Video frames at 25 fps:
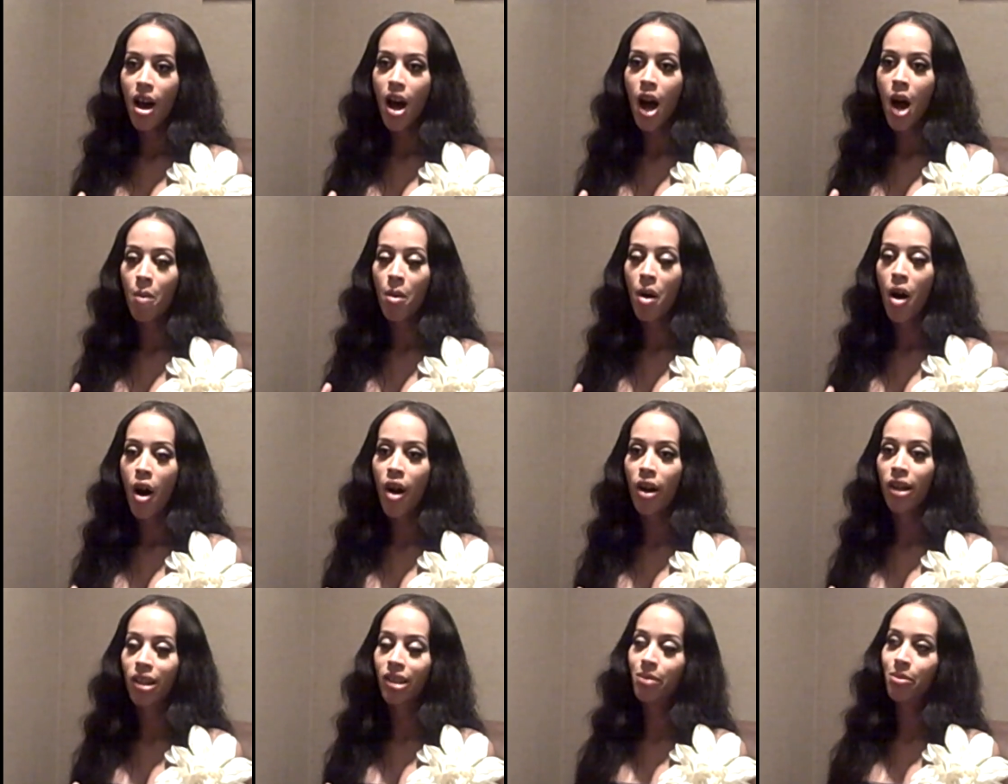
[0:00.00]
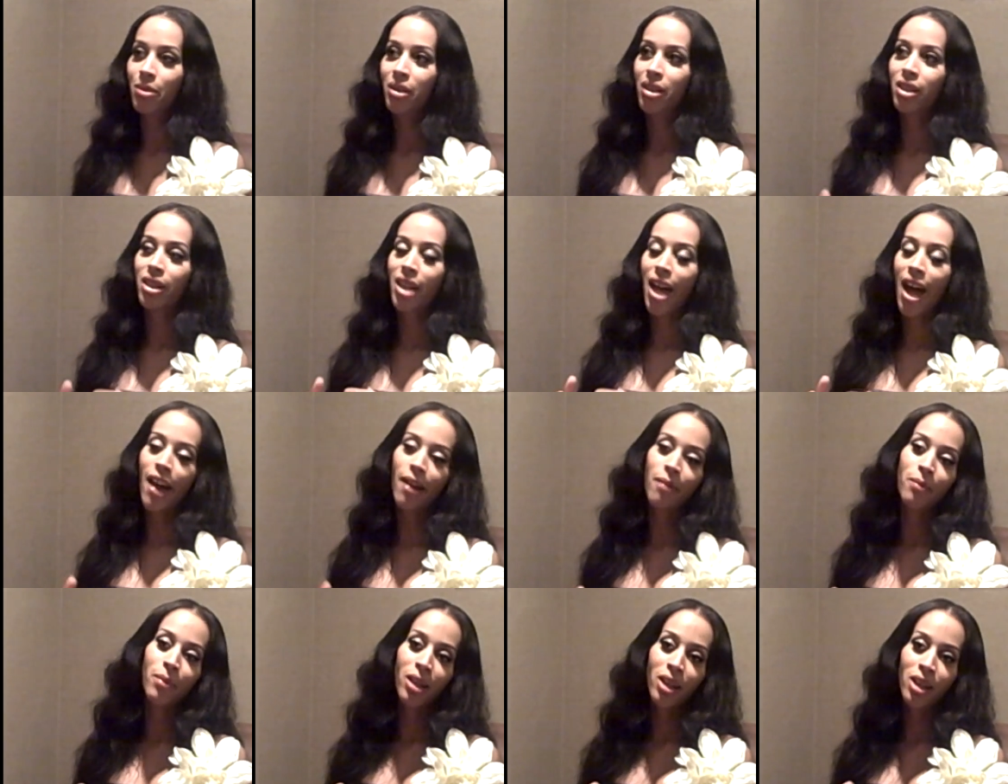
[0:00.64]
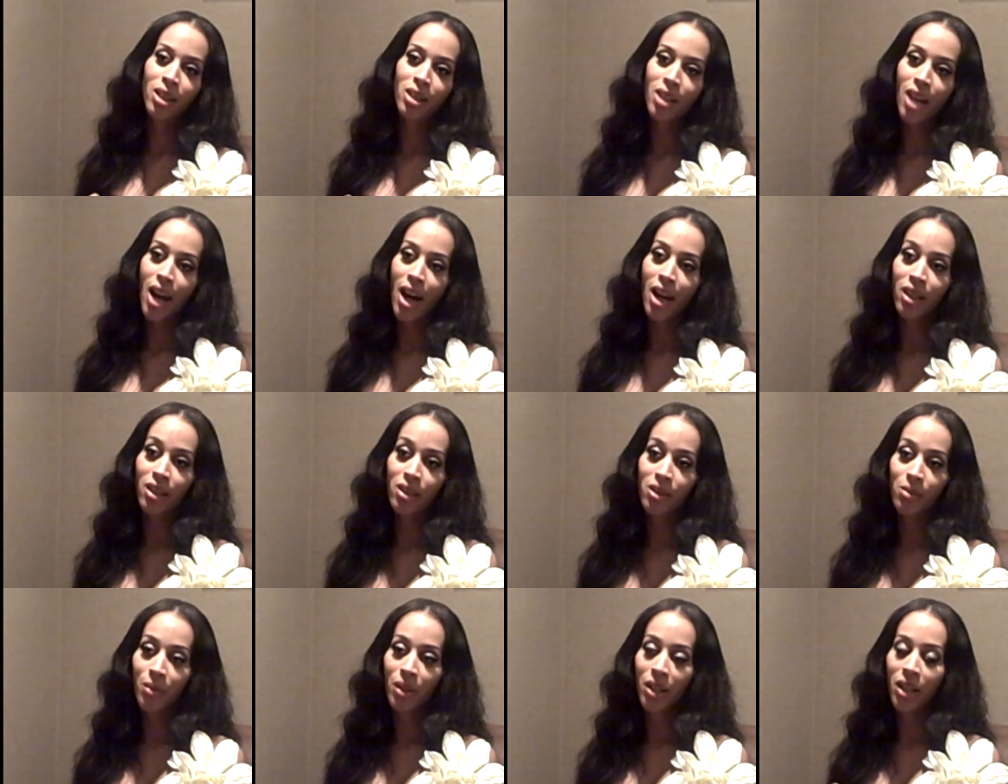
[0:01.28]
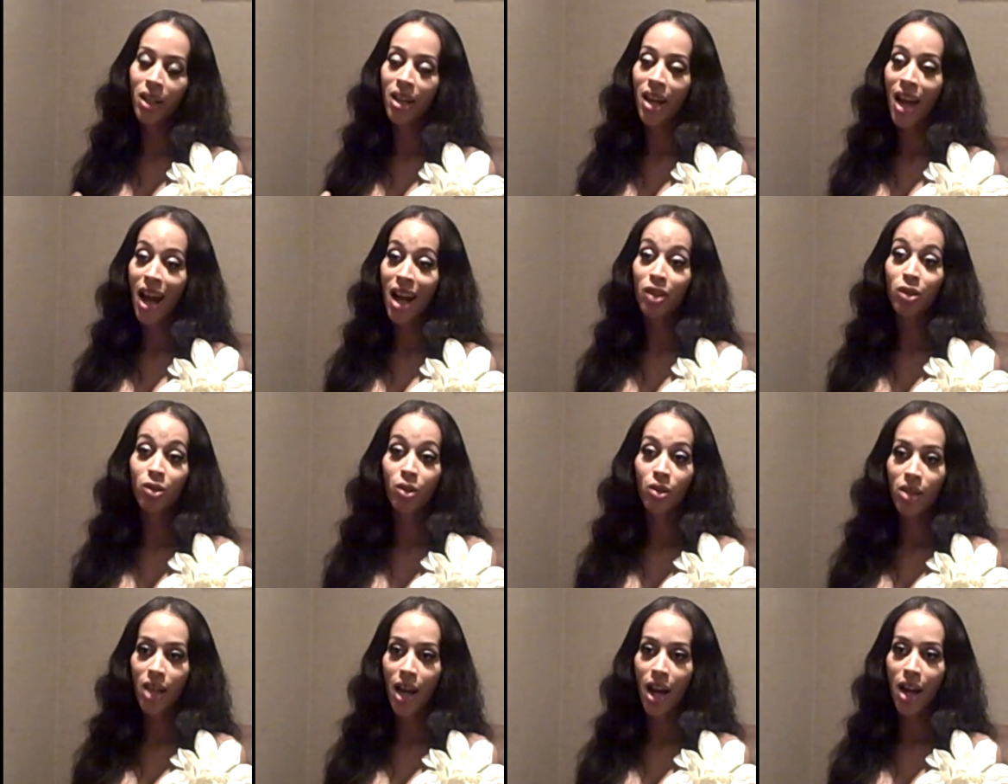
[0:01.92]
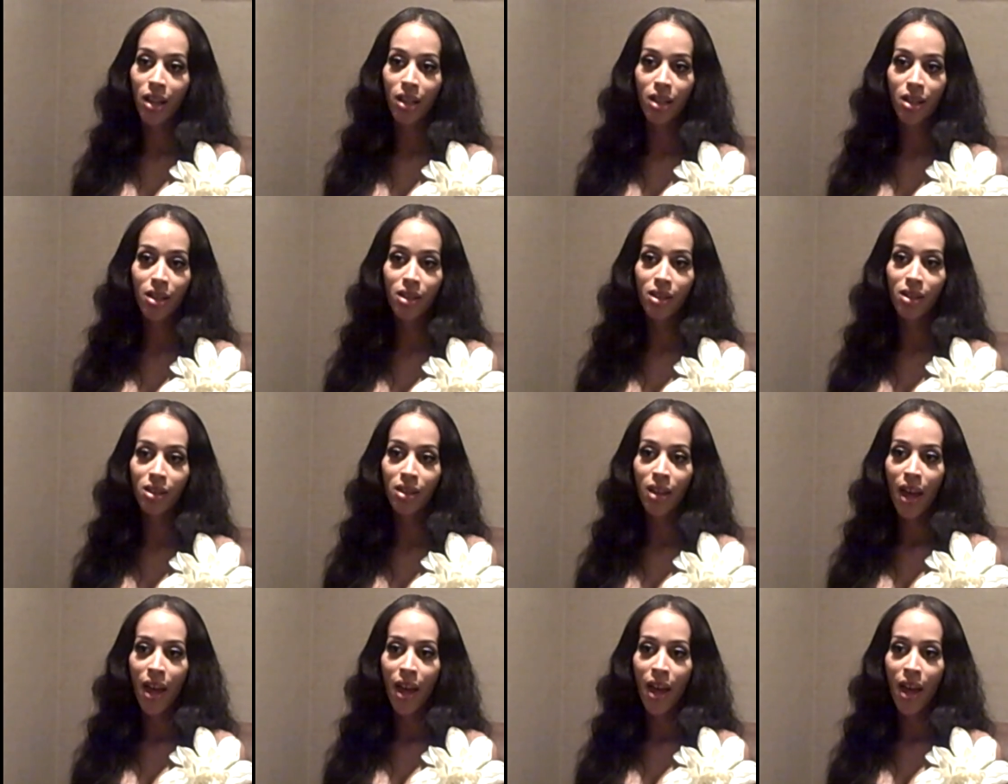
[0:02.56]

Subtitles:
I'm an artist because I have many talents, many natural talents.